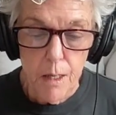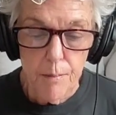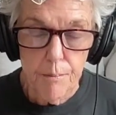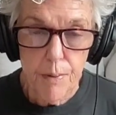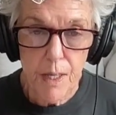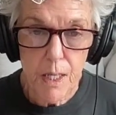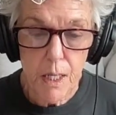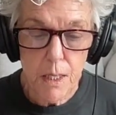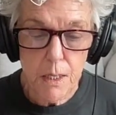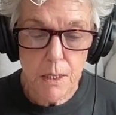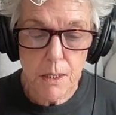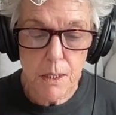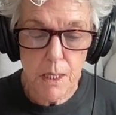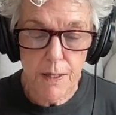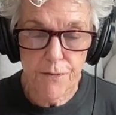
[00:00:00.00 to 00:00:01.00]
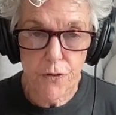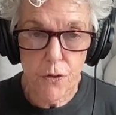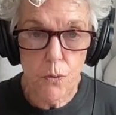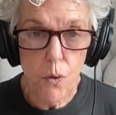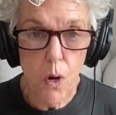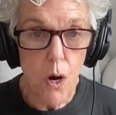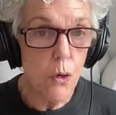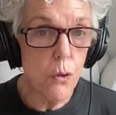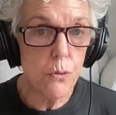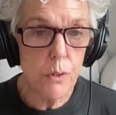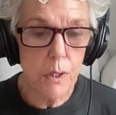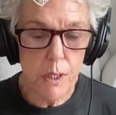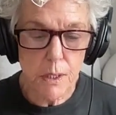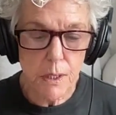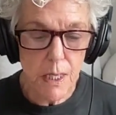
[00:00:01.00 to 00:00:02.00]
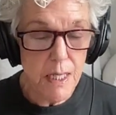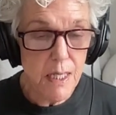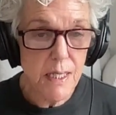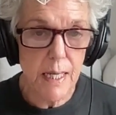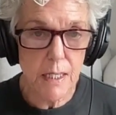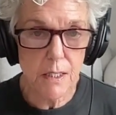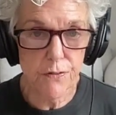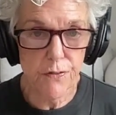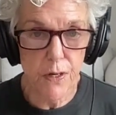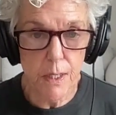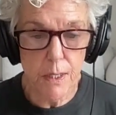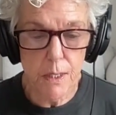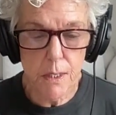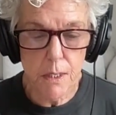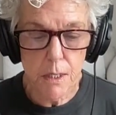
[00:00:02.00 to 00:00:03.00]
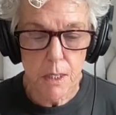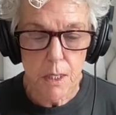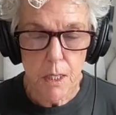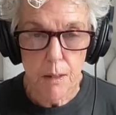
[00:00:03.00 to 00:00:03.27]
Because if you own these index funds,